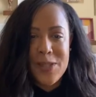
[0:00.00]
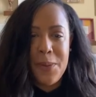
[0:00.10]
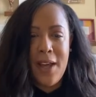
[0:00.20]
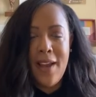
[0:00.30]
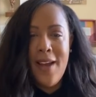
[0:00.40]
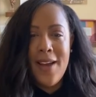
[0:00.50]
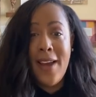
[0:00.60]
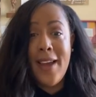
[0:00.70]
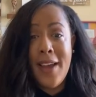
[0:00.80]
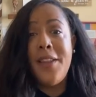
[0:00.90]
But
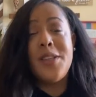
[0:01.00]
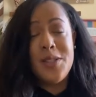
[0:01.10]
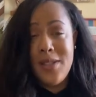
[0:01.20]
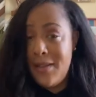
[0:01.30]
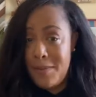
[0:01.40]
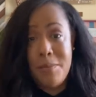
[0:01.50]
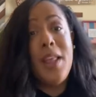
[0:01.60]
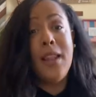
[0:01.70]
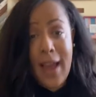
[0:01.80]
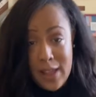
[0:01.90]
again,
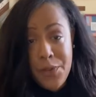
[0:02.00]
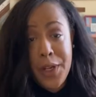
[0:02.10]
the last